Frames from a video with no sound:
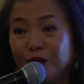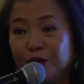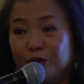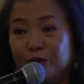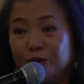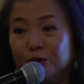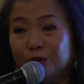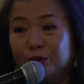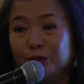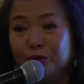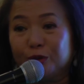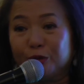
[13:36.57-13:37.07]

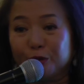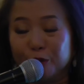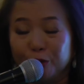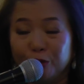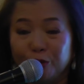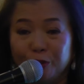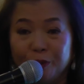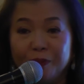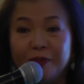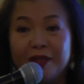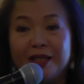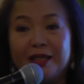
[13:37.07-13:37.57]
to
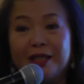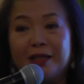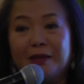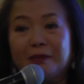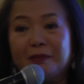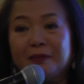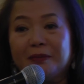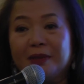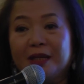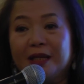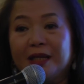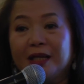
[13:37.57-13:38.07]
groom
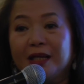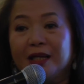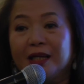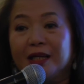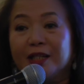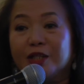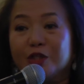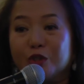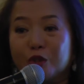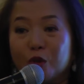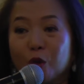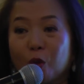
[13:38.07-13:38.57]
them.
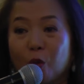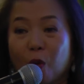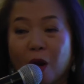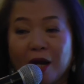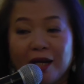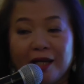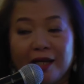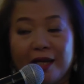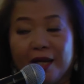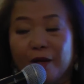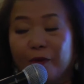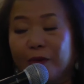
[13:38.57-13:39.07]
And so
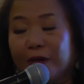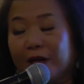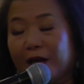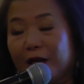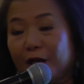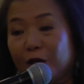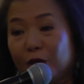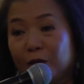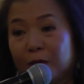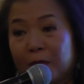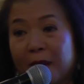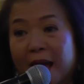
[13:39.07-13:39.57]
one day when I
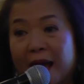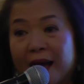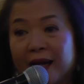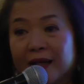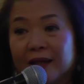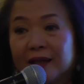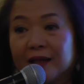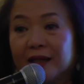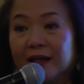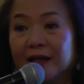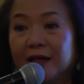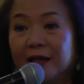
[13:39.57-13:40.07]
look
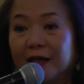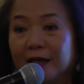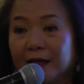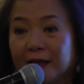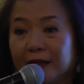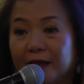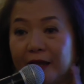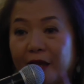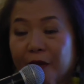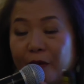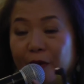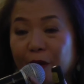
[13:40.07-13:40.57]
back,
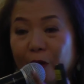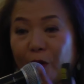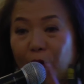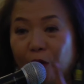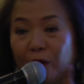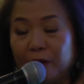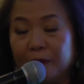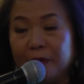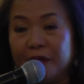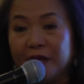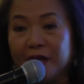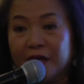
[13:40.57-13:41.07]
they will
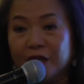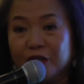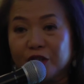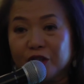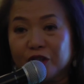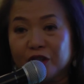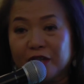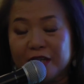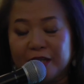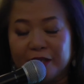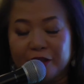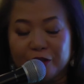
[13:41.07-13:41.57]
all be HR
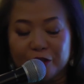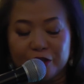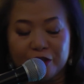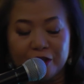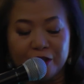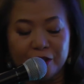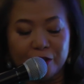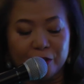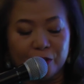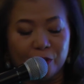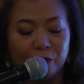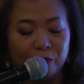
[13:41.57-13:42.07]
leaders
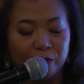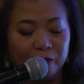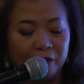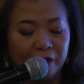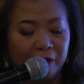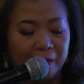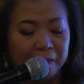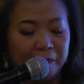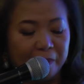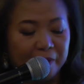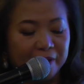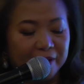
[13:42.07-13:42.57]
in their own
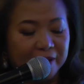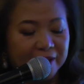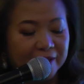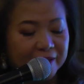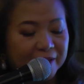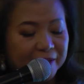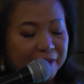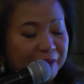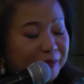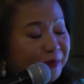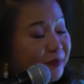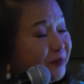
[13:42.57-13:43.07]

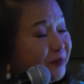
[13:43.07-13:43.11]
companies.